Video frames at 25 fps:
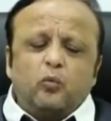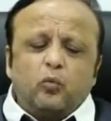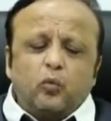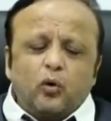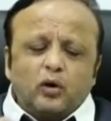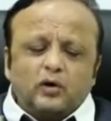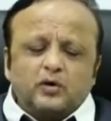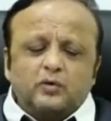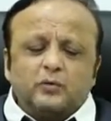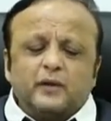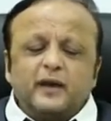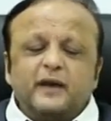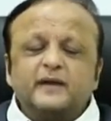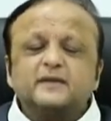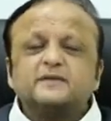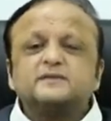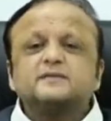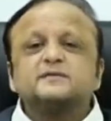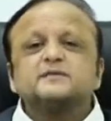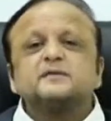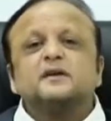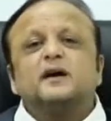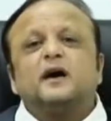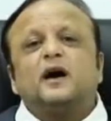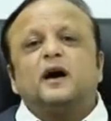waterways,
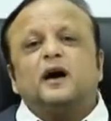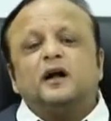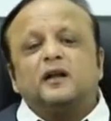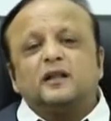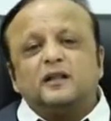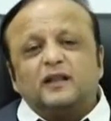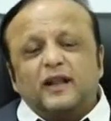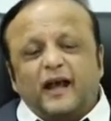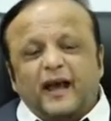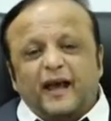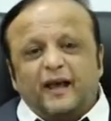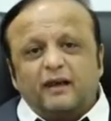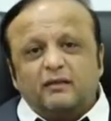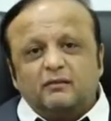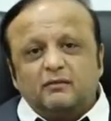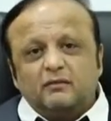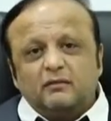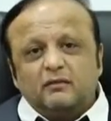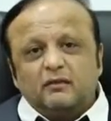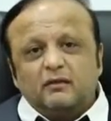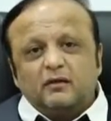our land,